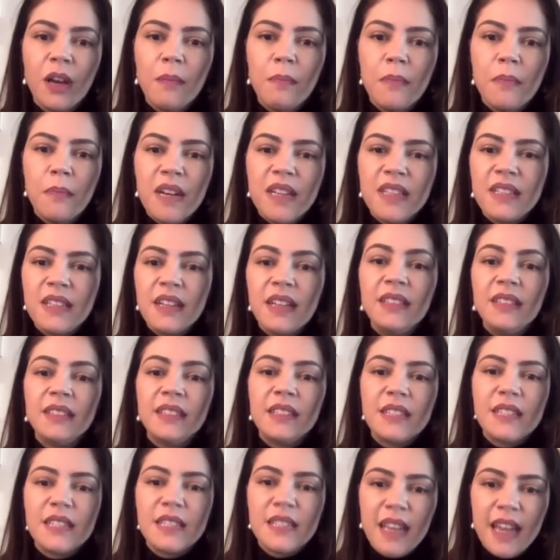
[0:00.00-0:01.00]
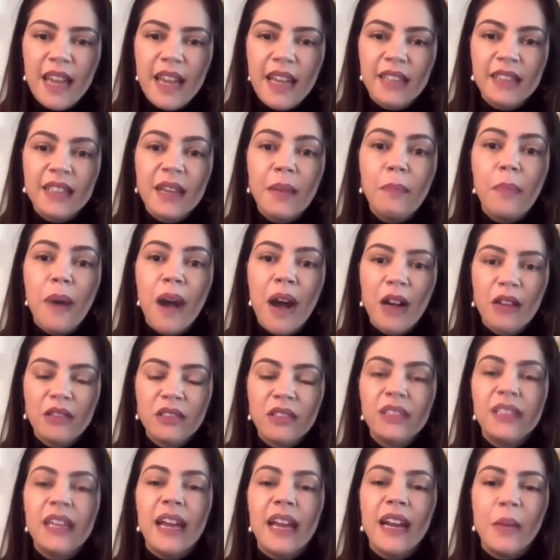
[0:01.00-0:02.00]
must understand about
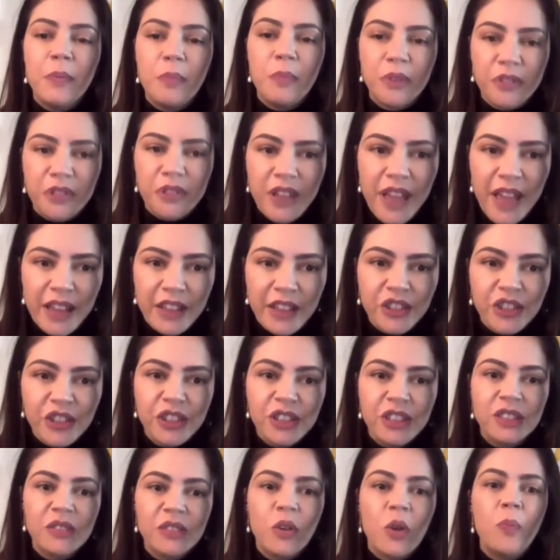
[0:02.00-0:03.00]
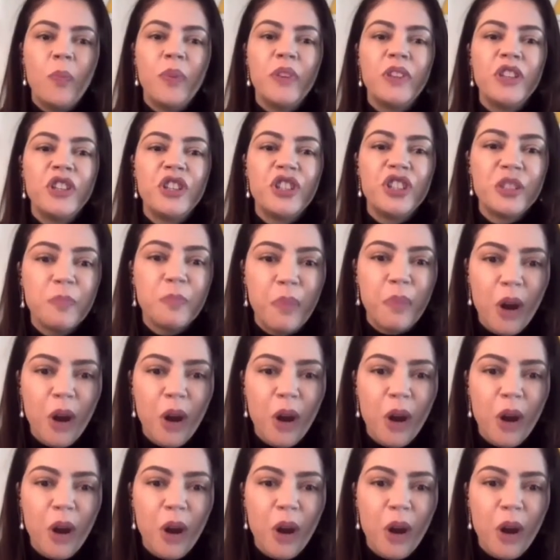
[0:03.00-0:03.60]
data protection, competition